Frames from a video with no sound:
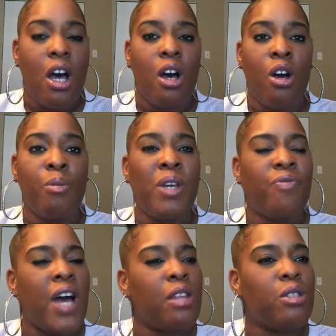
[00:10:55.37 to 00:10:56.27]
It
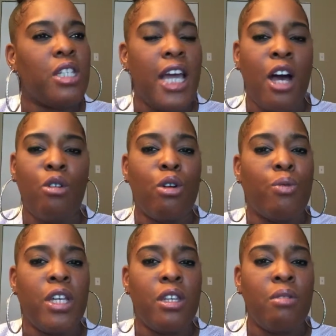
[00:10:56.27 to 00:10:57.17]
follows an
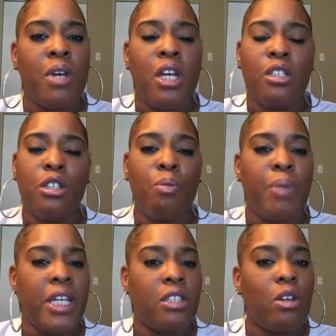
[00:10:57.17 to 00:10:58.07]
algorithm, so
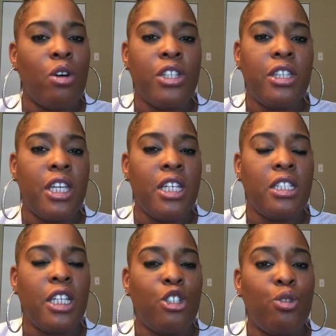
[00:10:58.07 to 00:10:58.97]
based on the things
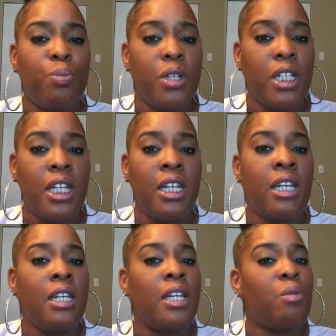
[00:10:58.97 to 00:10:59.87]
that you put
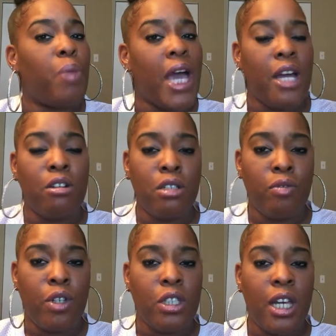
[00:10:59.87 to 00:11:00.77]
in and the patterns
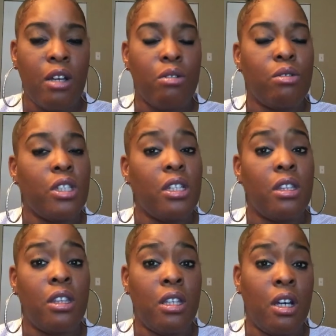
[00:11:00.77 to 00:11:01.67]
of your cycles,
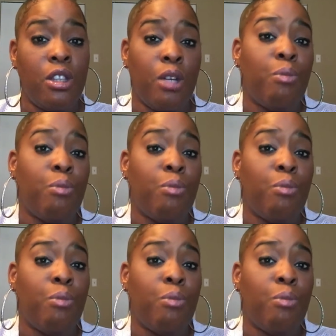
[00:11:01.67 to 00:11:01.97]
the